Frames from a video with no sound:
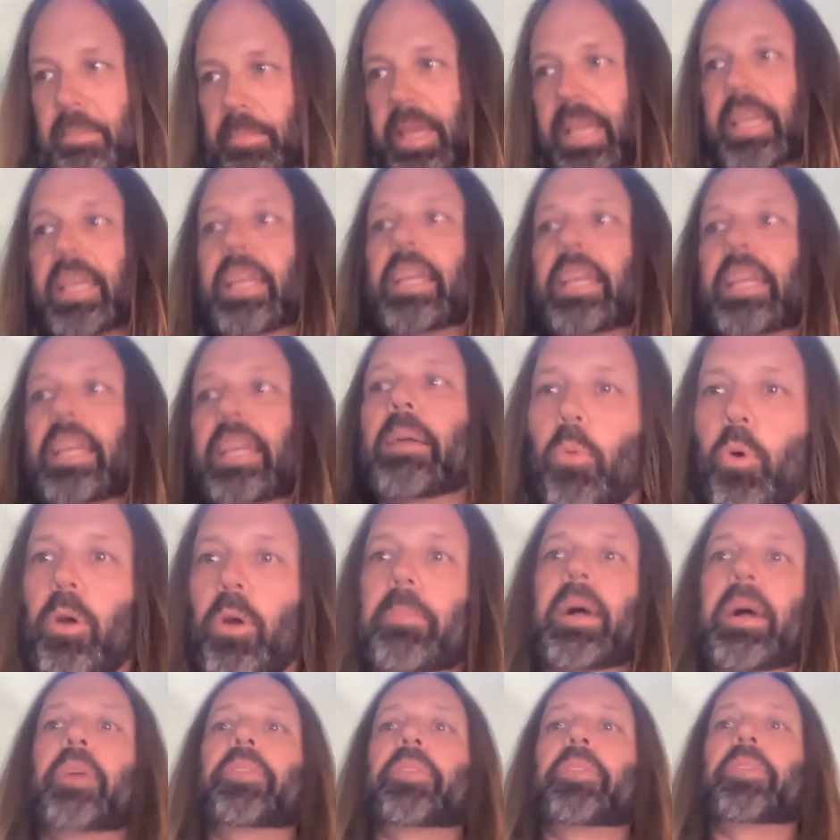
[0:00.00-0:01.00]
and making it
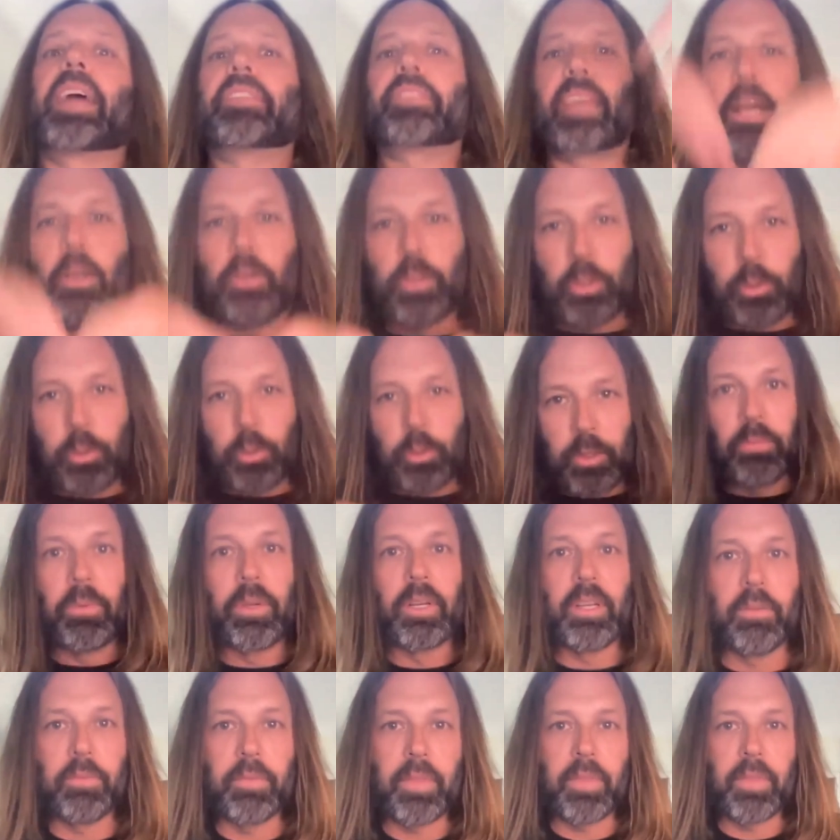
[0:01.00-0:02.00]
more about that's how you
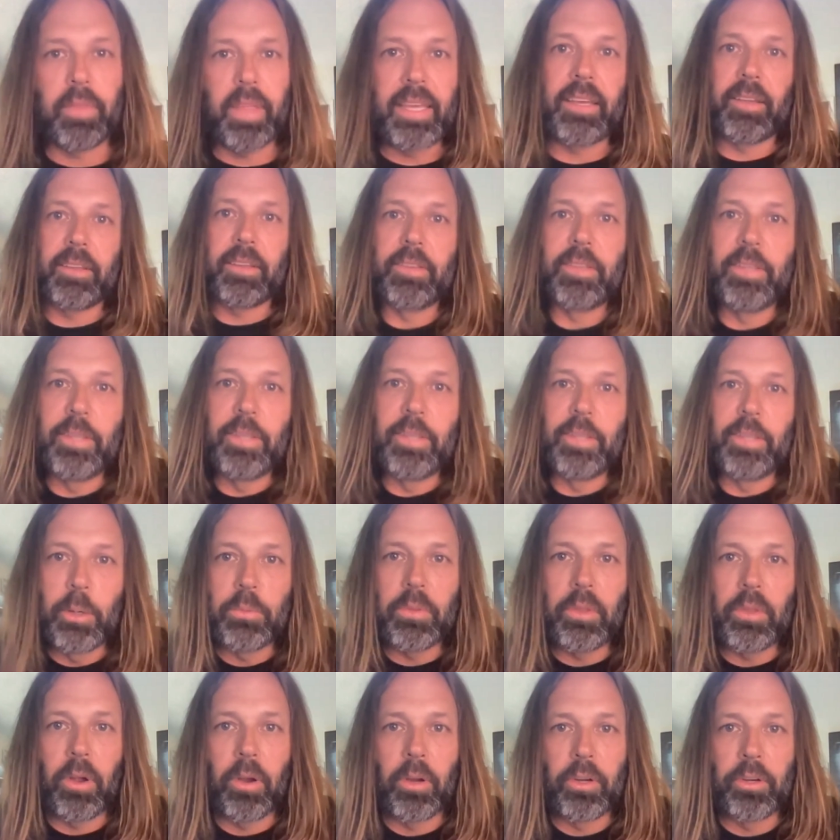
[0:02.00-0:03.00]
get rid of like you
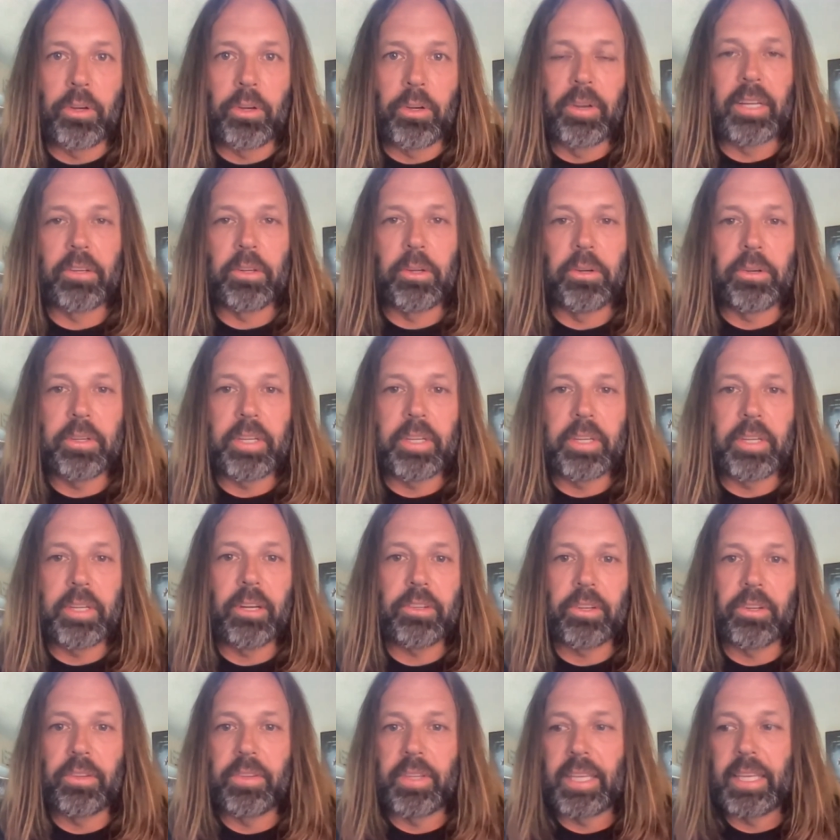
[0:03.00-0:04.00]
know our Greg Null
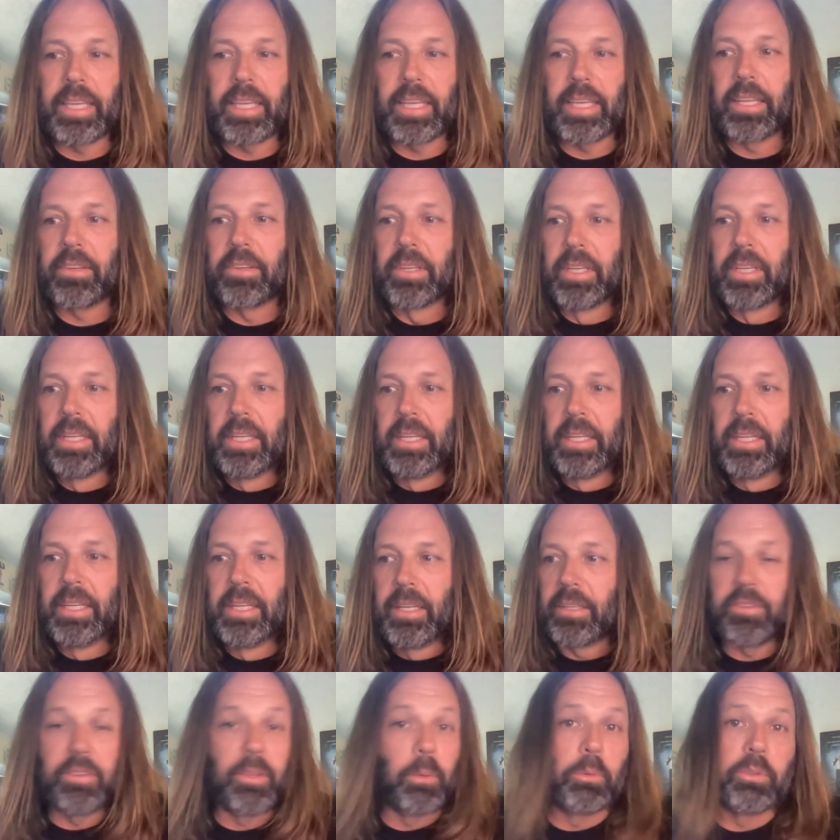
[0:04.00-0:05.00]
character in the end
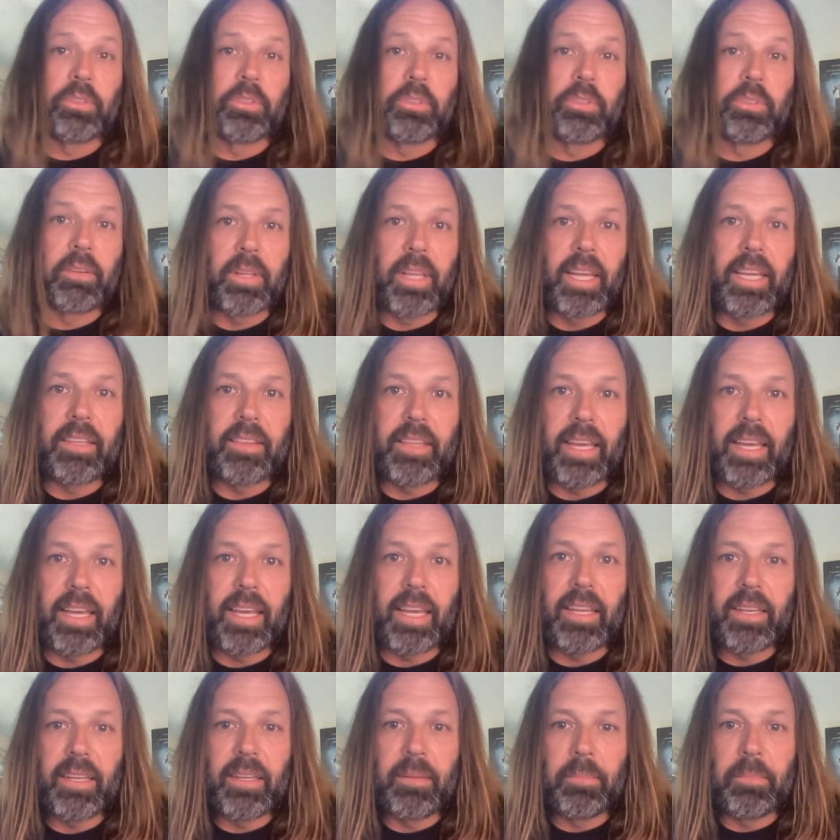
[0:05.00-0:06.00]
because it was never like
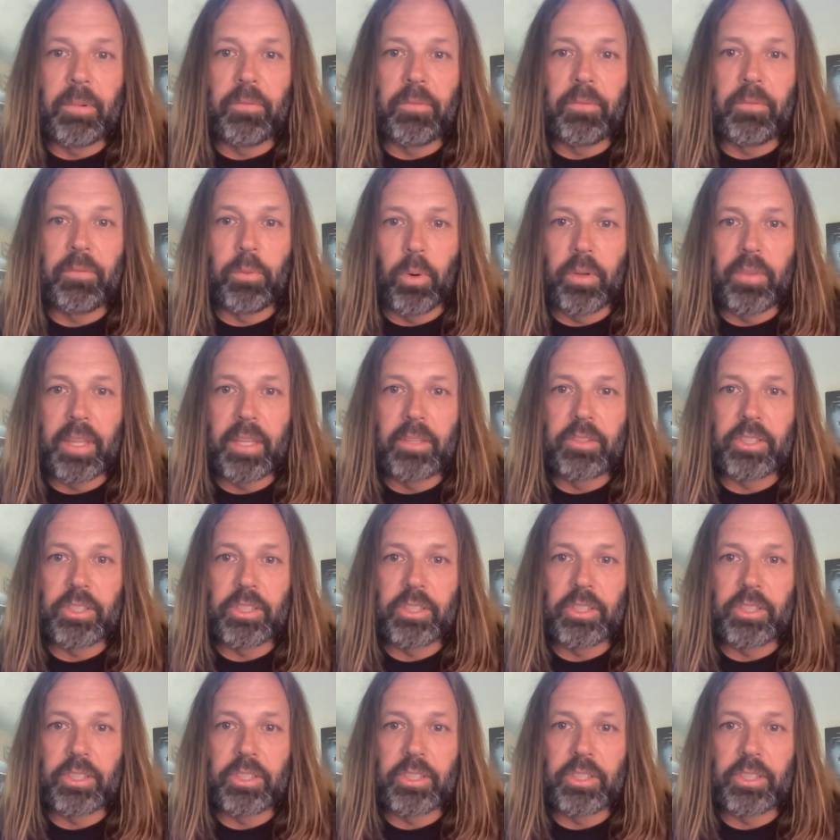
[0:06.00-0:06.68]
that before.